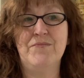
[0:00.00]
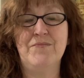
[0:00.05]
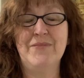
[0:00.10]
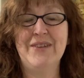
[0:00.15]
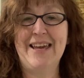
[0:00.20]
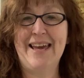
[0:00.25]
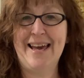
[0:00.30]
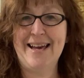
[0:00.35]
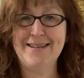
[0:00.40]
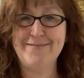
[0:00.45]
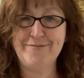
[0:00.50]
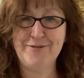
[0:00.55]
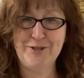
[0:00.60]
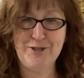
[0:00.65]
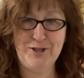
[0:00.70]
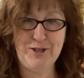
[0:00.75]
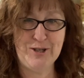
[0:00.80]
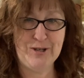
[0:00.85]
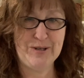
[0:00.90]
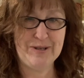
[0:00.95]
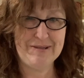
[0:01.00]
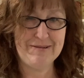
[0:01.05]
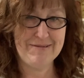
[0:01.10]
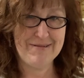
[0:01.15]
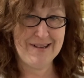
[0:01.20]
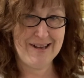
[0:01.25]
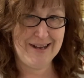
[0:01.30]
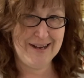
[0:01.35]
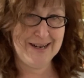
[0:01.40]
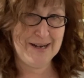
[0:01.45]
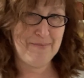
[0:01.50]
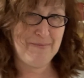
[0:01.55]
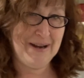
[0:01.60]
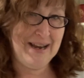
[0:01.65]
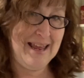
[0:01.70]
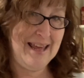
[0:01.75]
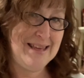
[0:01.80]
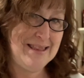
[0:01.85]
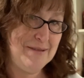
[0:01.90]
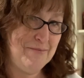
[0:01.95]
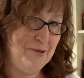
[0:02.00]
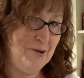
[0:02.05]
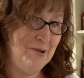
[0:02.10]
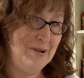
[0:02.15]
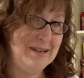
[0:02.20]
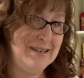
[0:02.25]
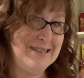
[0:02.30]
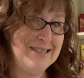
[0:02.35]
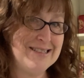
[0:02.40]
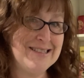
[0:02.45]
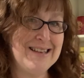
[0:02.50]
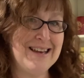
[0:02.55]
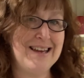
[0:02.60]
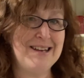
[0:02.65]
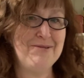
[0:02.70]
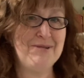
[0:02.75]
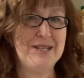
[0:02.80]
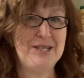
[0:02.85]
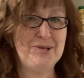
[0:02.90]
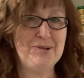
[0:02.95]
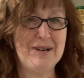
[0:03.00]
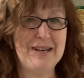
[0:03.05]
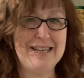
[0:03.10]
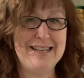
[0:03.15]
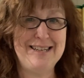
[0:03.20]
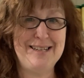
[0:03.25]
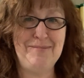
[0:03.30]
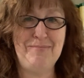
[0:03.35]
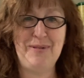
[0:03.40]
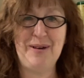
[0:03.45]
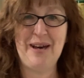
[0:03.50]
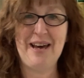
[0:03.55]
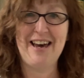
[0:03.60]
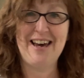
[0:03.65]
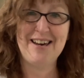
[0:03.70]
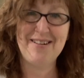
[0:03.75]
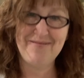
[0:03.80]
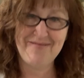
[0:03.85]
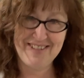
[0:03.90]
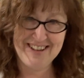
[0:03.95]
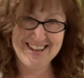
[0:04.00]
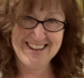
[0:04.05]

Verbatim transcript: Yeah, not sure. I'm going to play them all and decide which one to put up.